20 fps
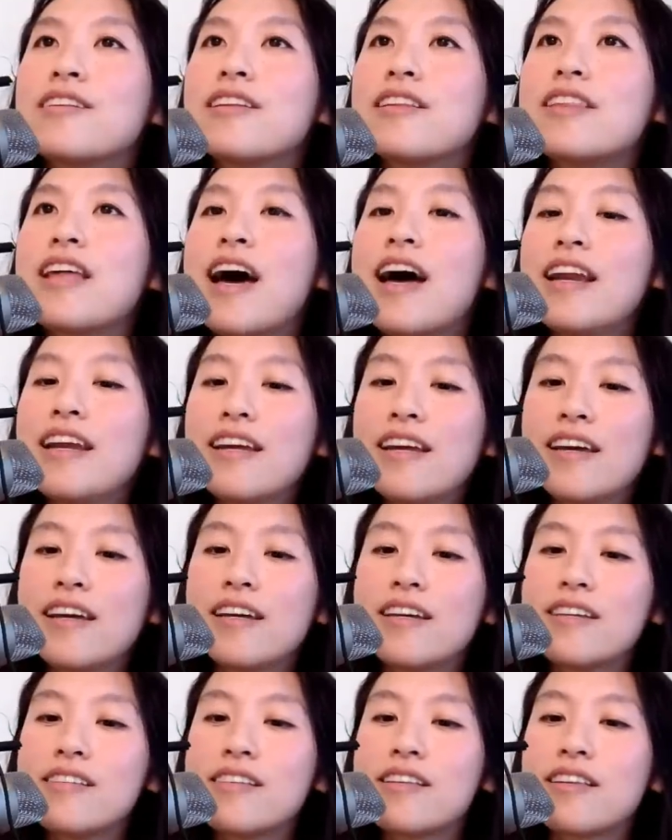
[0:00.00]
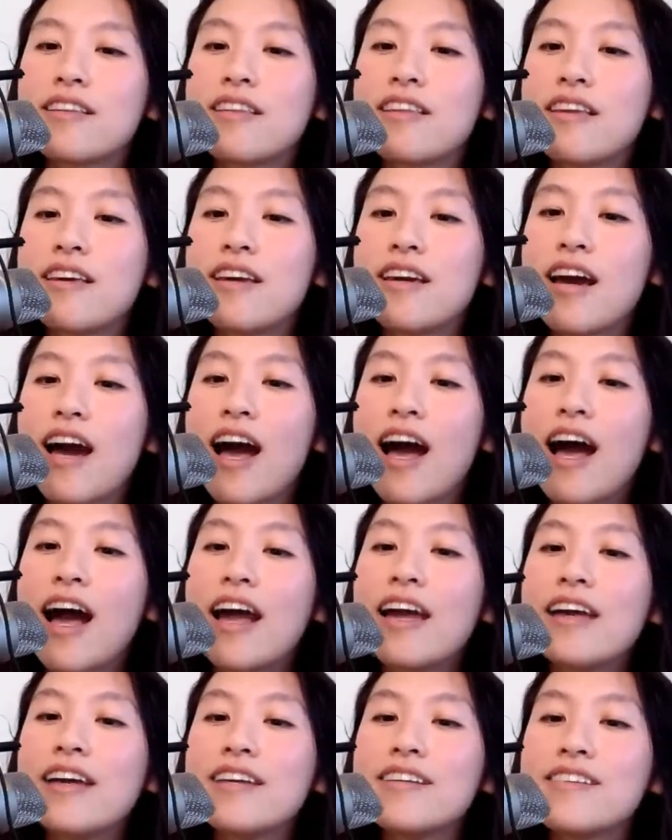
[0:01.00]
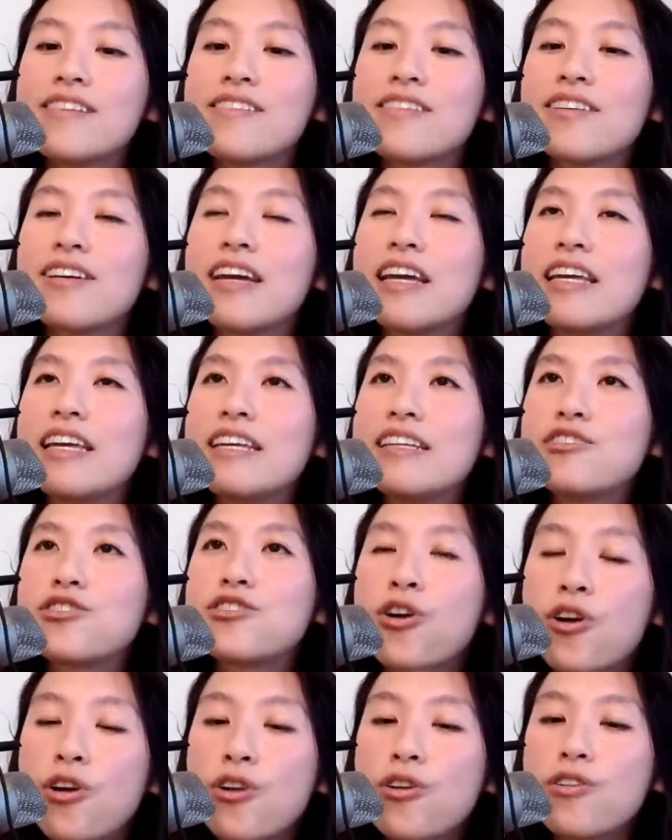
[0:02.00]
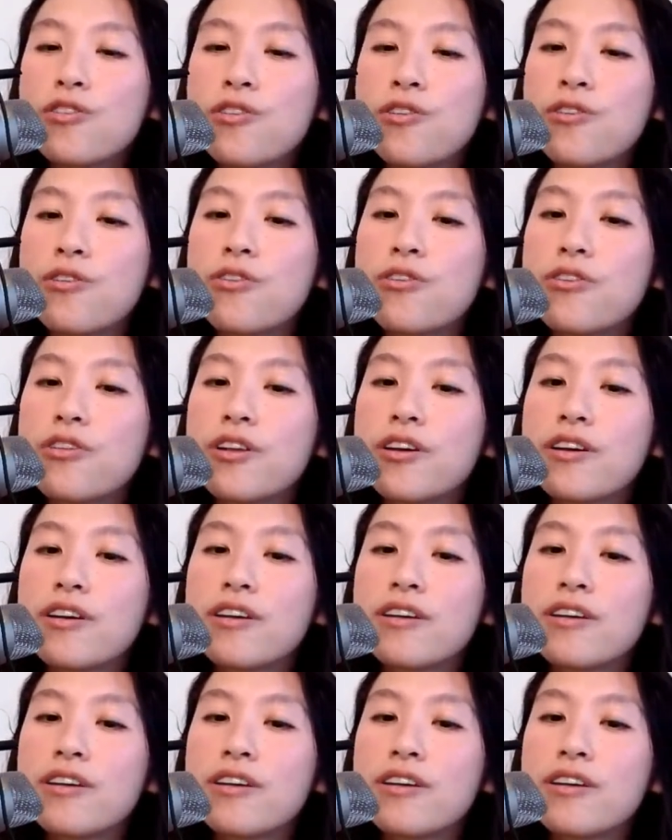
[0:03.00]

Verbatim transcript: That is the highest eternal